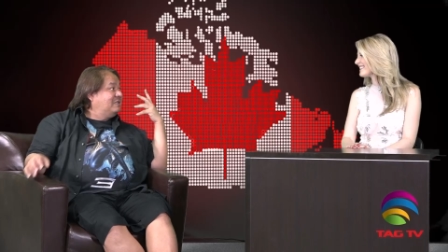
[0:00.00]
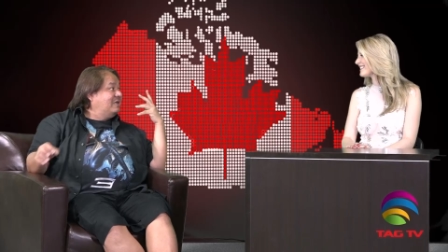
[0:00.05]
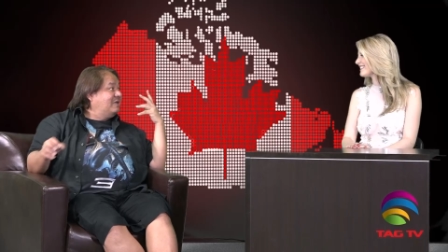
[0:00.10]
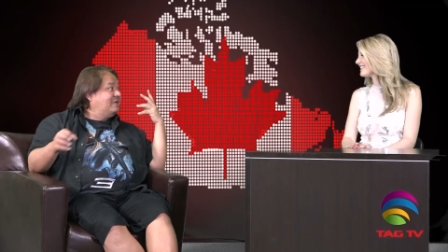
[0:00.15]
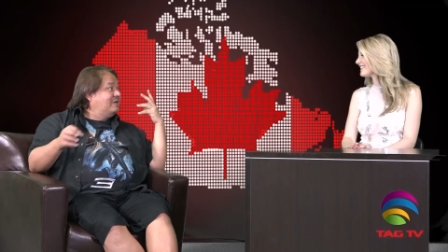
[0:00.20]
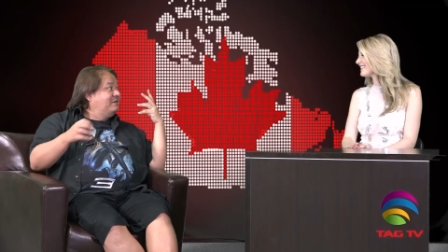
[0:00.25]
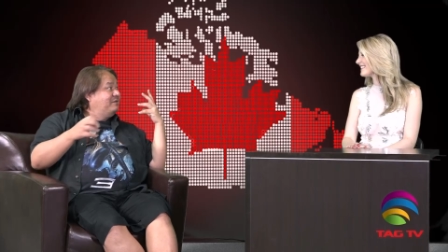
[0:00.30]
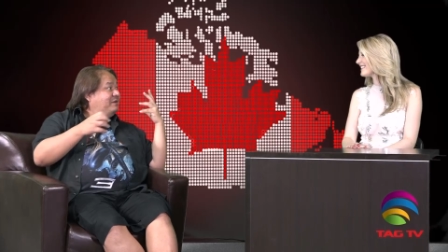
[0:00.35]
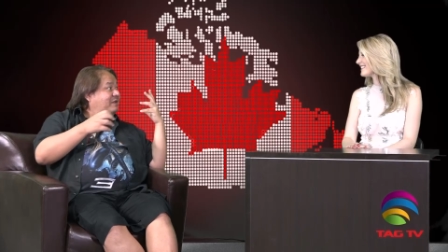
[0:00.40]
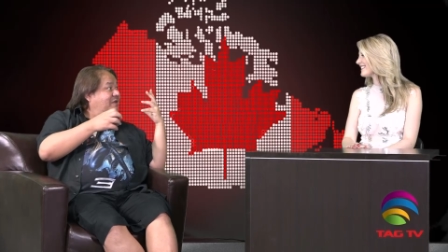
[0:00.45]

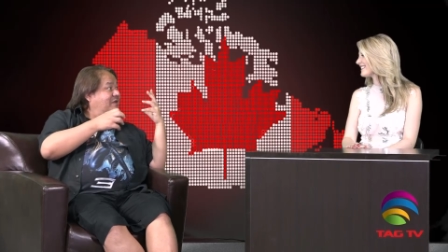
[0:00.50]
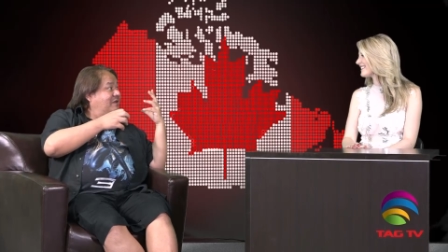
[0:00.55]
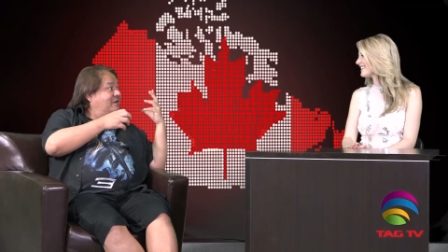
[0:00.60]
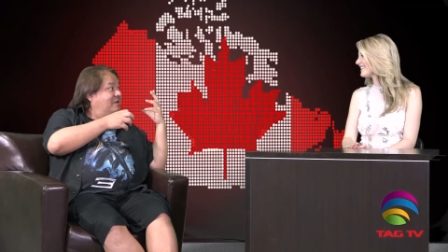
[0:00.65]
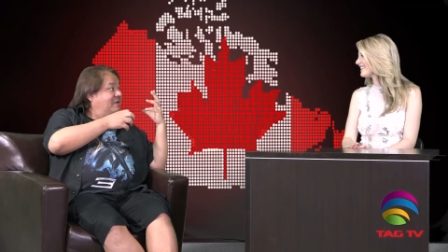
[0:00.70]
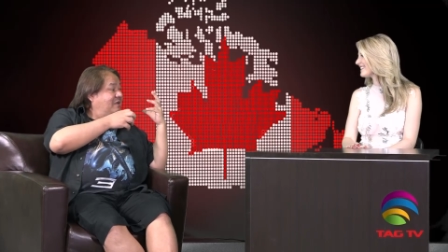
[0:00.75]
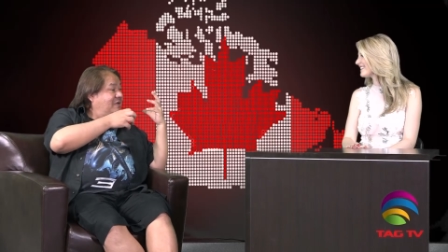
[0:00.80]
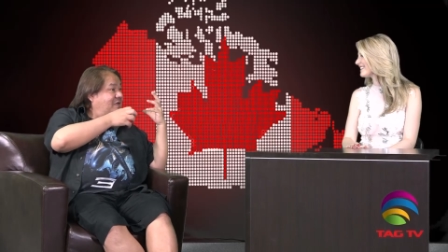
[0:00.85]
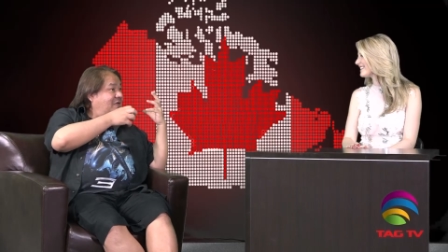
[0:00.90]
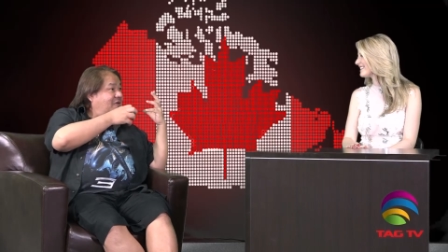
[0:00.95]
like a real.
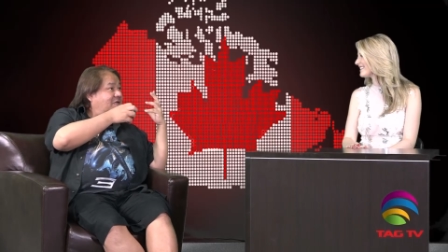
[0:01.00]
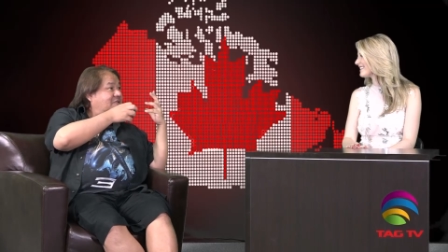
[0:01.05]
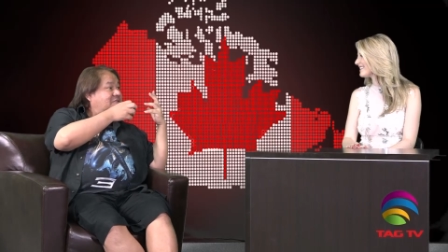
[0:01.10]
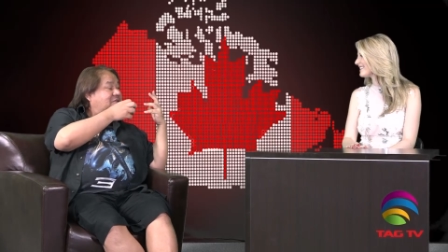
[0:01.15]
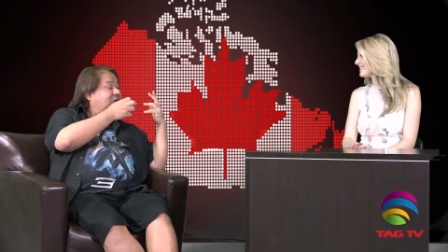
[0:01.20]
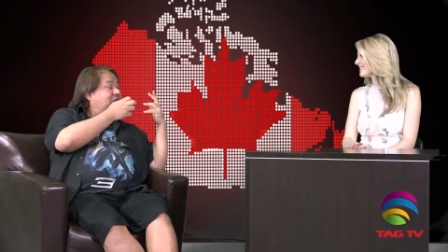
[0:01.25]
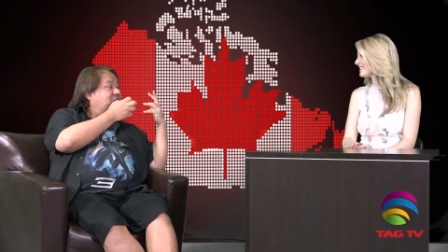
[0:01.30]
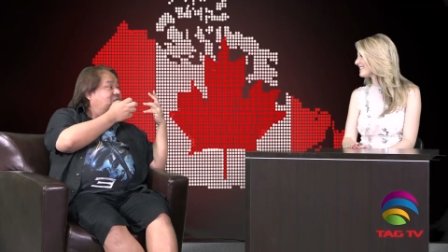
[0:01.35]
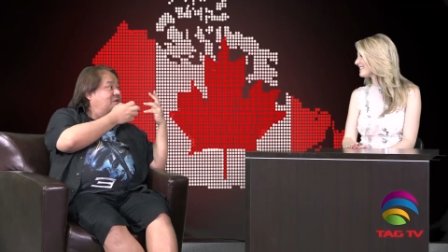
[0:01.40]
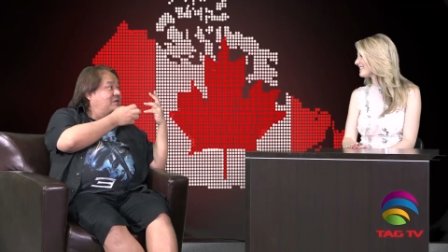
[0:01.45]
It's
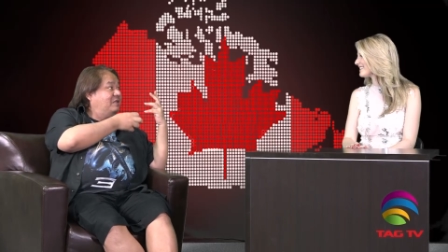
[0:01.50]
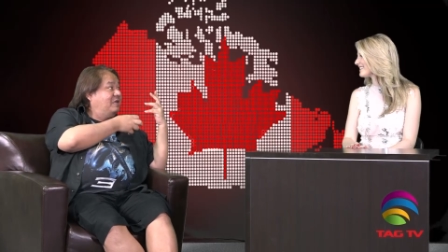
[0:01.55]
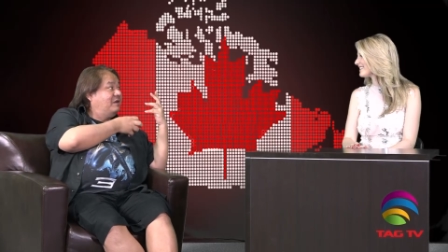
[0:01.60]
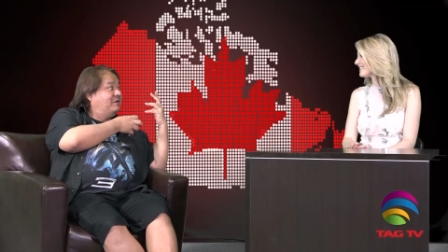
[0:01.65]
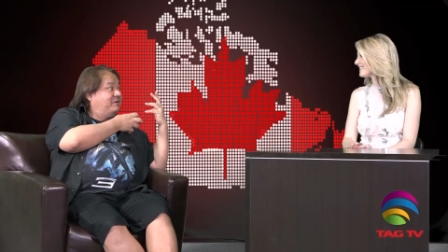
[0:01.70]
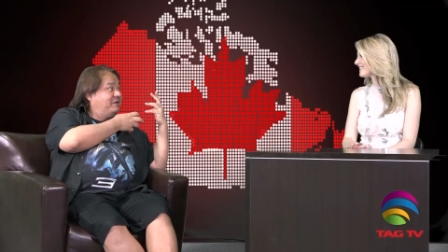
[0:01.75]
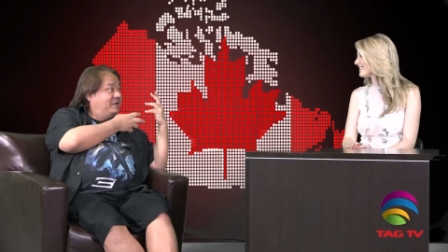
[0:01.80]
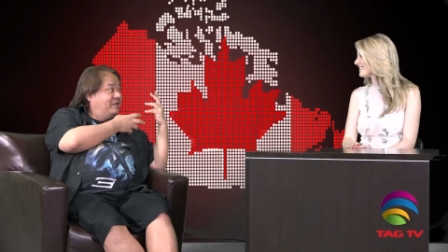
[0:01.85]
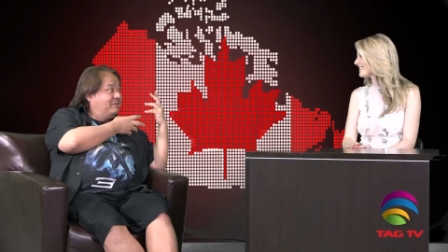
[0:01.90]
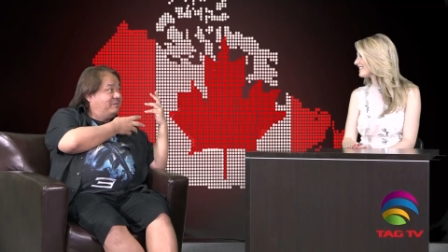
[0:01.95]
actually a
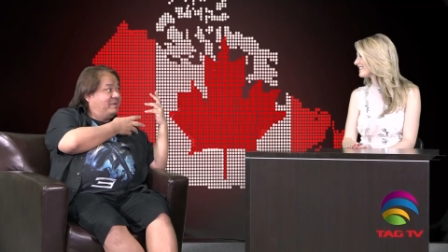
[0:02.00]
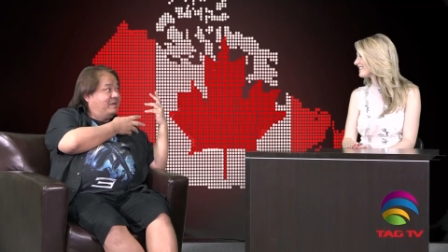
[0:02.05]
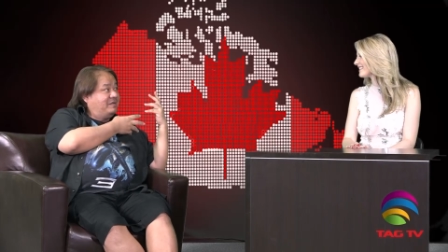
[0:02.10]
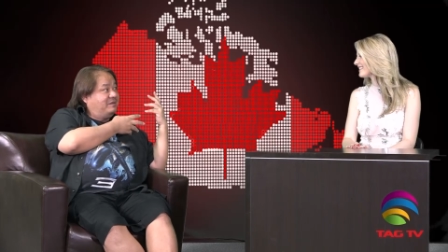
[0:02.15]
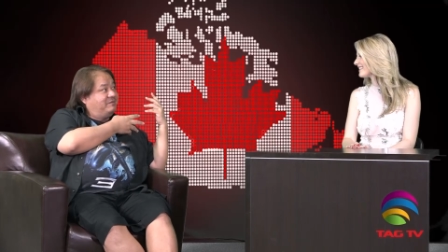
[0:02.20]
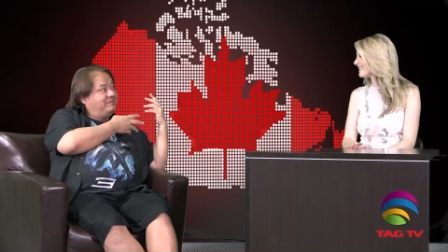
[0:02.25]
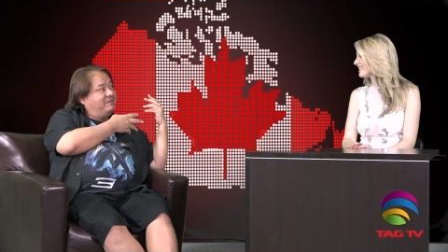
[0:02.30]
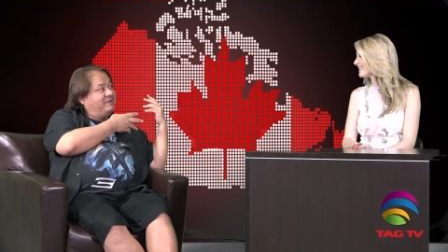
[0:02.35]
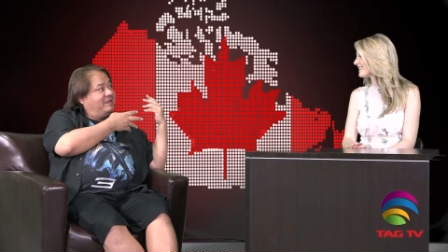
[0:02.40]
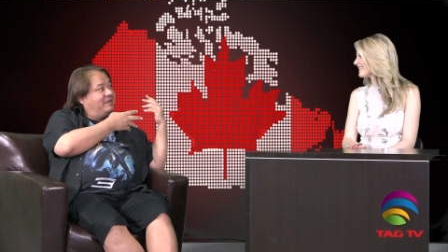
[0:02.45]
real
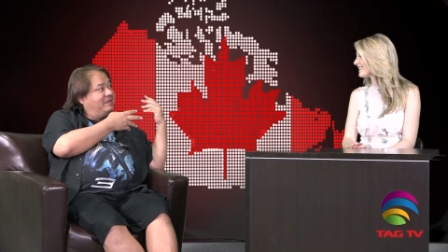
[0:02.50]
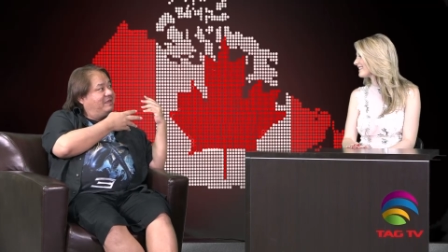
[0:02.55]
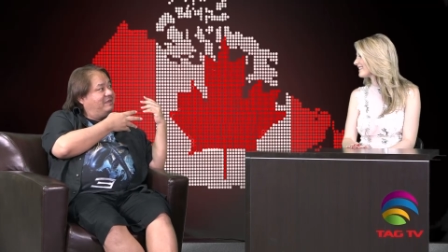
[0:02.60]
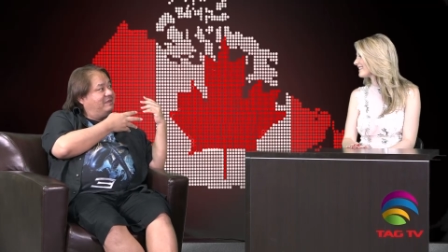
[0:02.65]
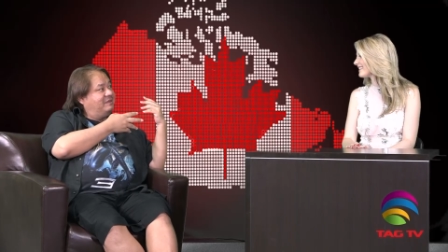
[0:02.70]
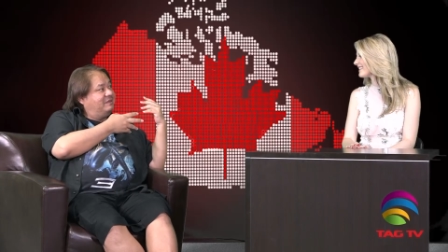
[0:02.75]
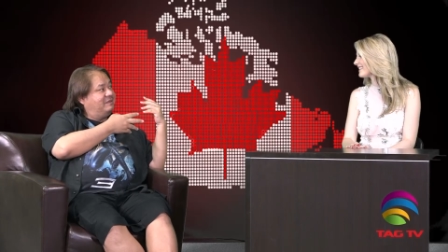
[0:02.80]
butterfly.